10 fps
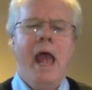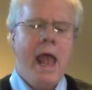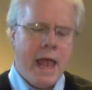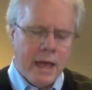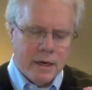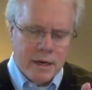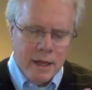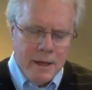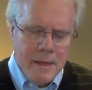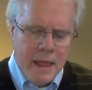and
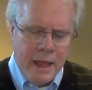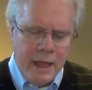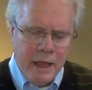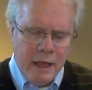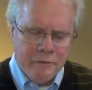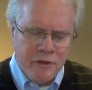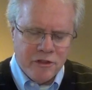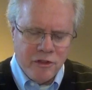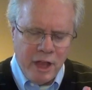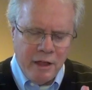if
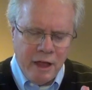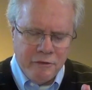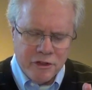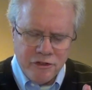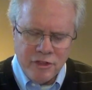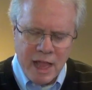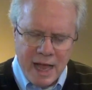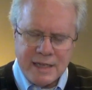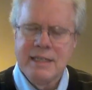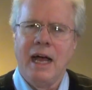it's
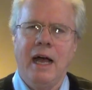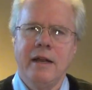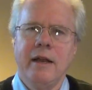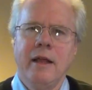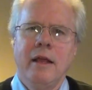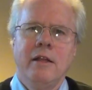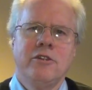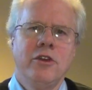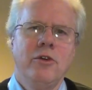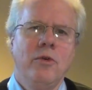not done
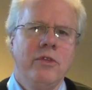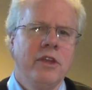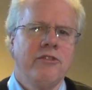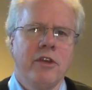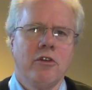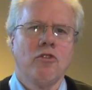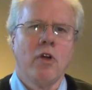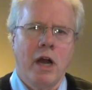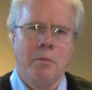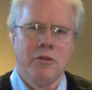to this
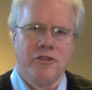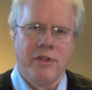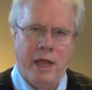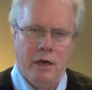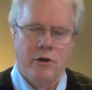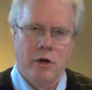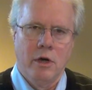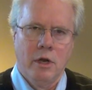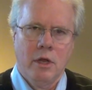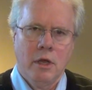incredible
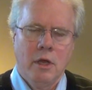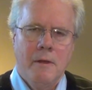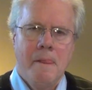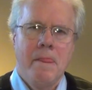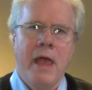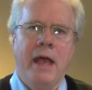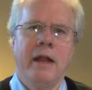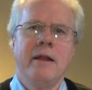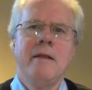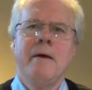standard,
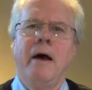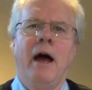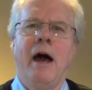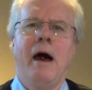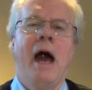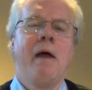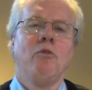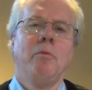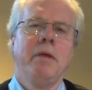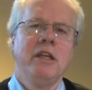then I
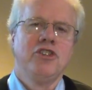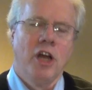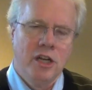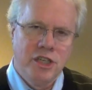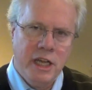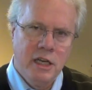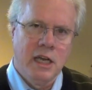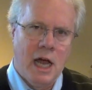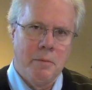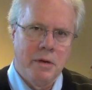will be judged
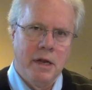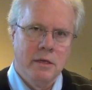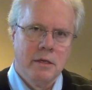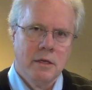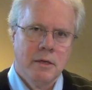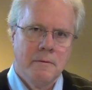incompetent,